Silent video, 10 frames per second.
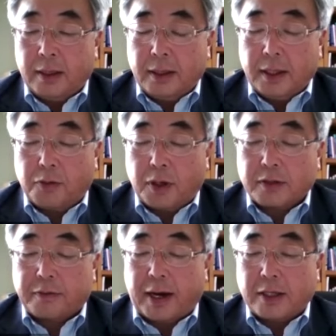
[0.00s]
He was
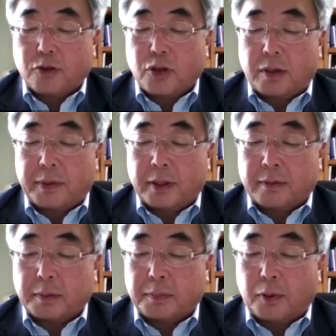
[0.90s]
vice chairman
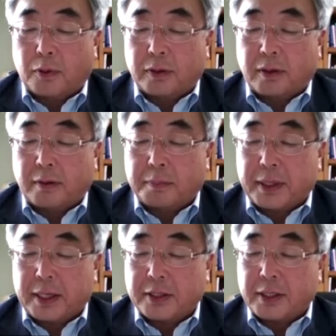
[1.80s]
of the board of
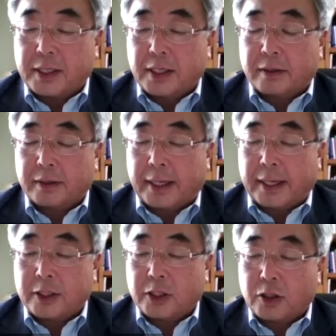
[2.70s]
PSD, an
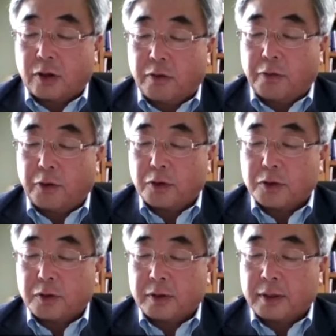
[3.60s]
NGO
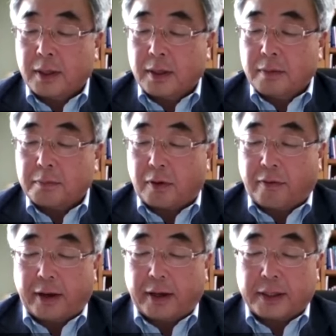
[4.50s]
focused on
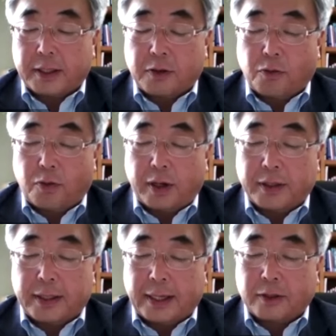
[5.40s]
providing
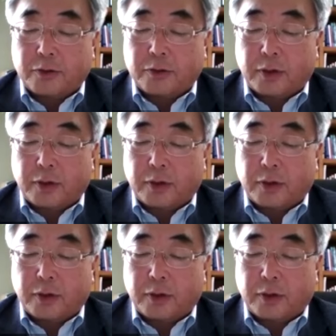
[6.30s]
one netbook